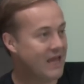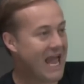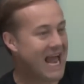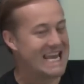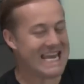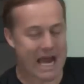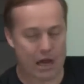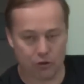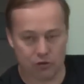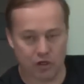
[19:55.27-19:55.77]

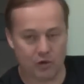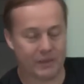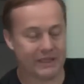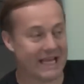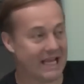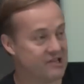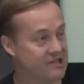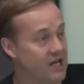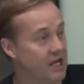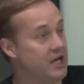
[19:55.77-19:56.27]
And now look what
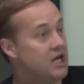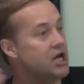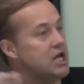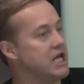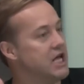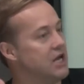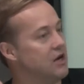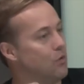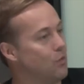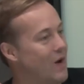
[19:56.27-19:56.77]
that's done.
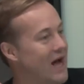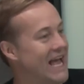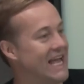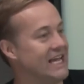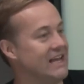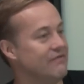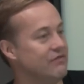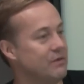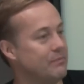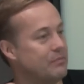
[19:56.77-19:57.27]
In a
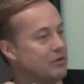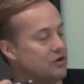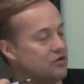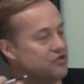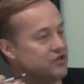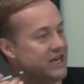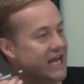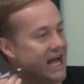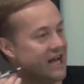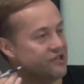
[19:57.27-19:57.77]
way, if the
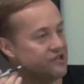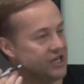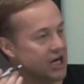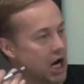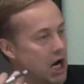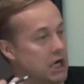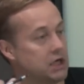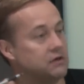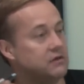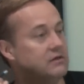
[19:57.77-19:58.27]
person has an
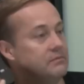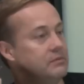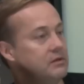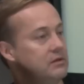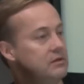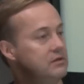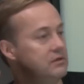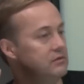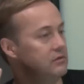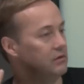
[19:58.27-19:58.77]

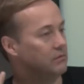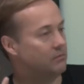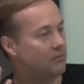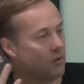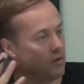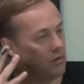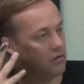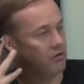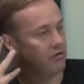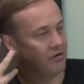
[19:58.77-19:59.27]
honorable or
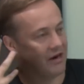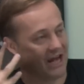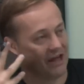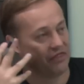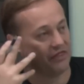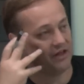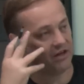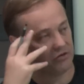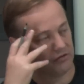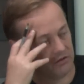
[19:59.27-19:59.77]
moral or
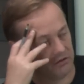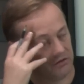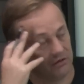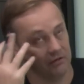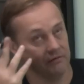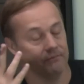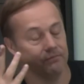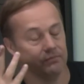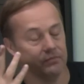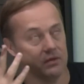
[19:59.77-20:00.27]

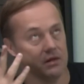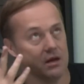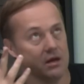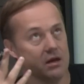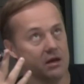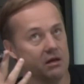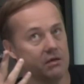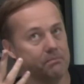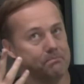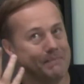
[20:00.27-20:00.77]
ethical
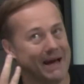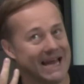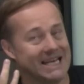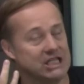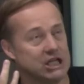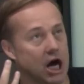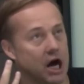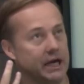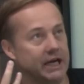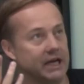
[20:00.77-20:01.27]

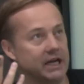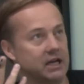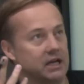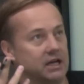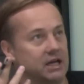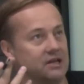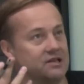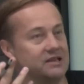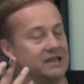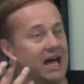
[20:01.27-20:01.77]
bent on it.
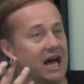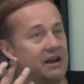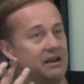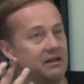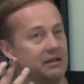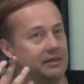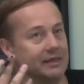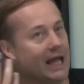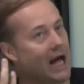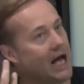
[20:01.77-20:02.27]
It's
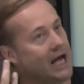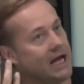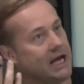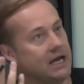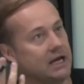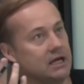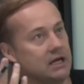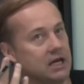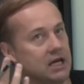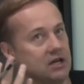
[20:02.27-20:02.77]
not
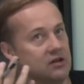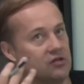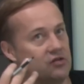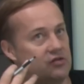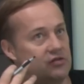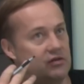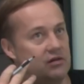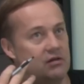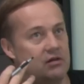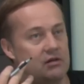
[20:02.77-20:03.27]
lying.
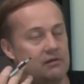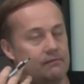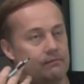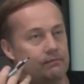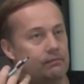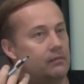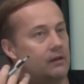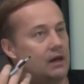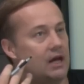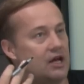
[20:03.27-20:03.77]
It's
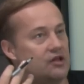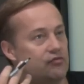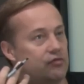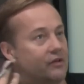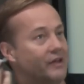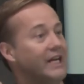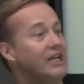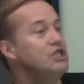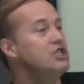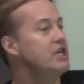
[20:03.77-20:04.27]
it's
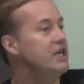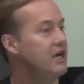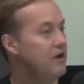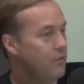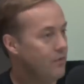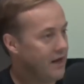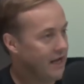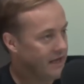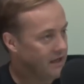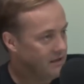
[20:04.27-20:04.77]
religion in a
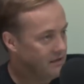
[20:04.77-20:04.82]
way.